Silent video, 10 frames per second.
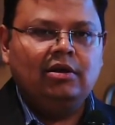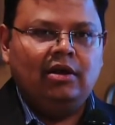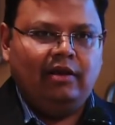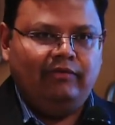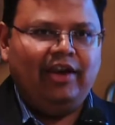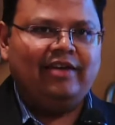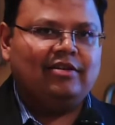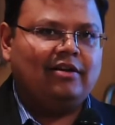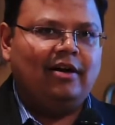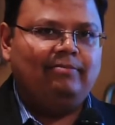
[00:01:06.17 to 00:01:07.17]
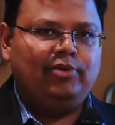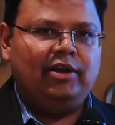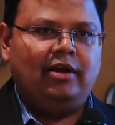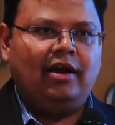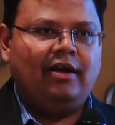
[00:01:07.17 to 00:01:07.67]
And we as a
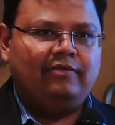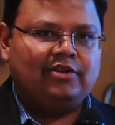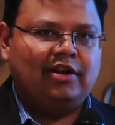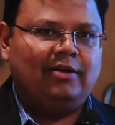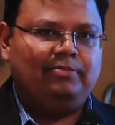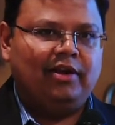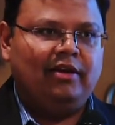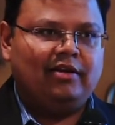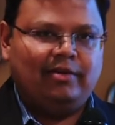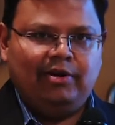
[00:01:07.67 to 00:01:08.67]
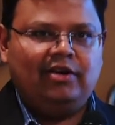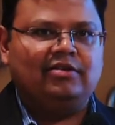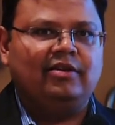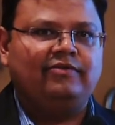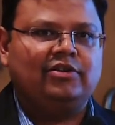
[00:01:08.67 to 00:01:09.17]
company have set up in
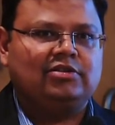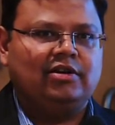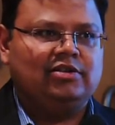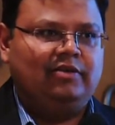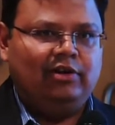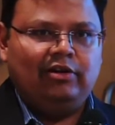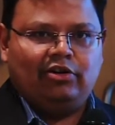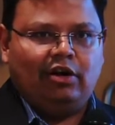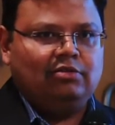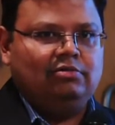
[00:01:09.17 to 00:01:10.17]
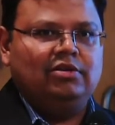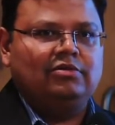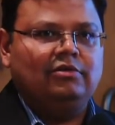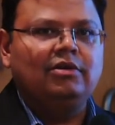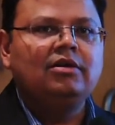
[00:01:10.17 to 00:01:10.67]
tremendous infrastructure. We'll talk through this
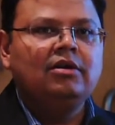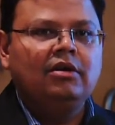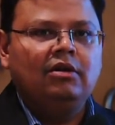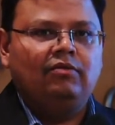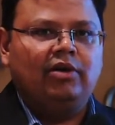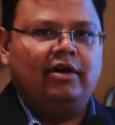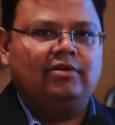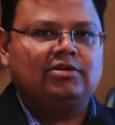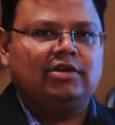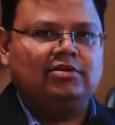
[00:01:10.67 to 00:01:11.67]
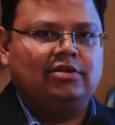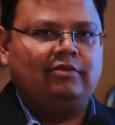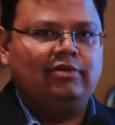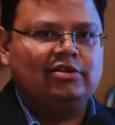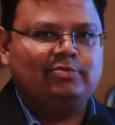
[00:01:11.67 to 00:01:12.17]
whole 1 hour stretch
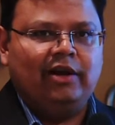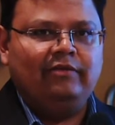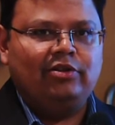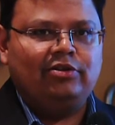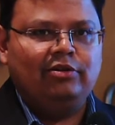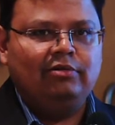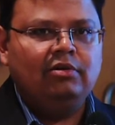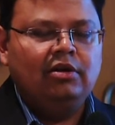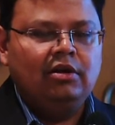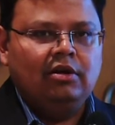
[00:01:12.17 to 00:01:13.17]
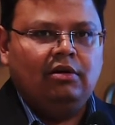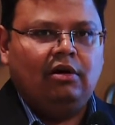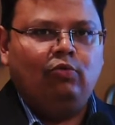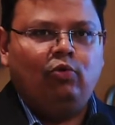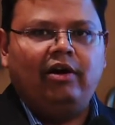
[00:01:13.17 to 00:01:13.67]
that we'll spend with you
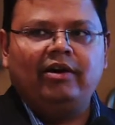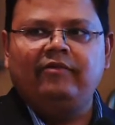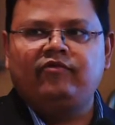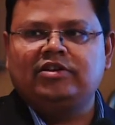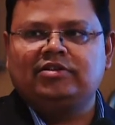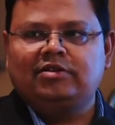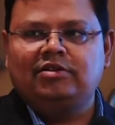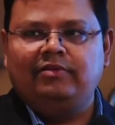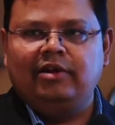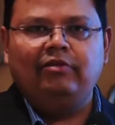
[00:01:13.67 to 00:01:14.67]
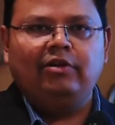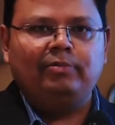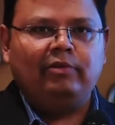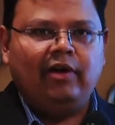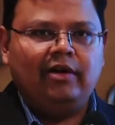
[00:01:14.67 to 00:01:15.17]
on what infrastructure we're going to
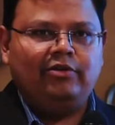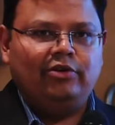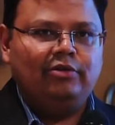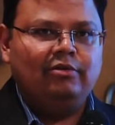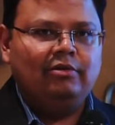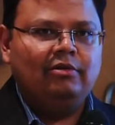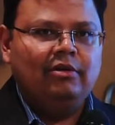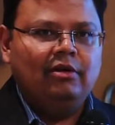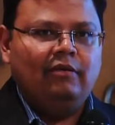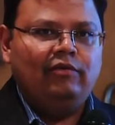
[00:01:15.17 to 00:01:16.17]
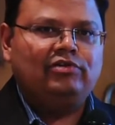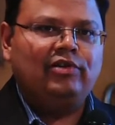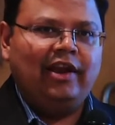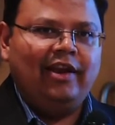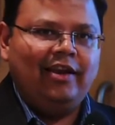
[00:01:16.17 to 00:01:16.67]
provide to you, which
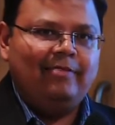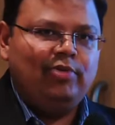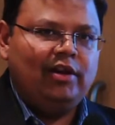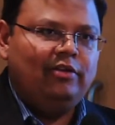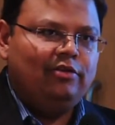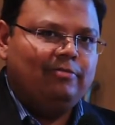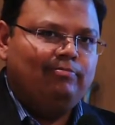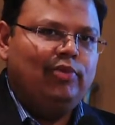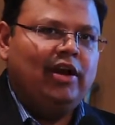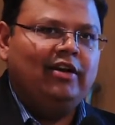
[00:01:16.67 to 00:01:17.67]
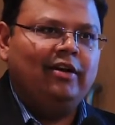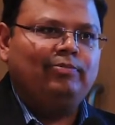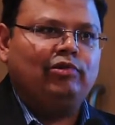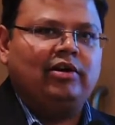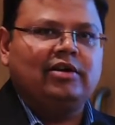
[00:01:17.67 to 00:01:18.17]
will enable you to build your
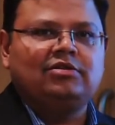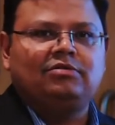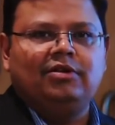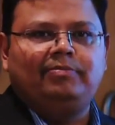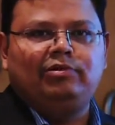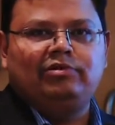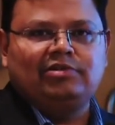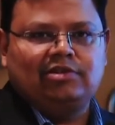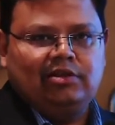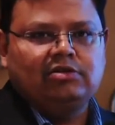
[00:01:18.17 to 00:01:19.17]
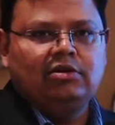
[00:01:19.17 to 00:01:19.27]
products to the proto stage.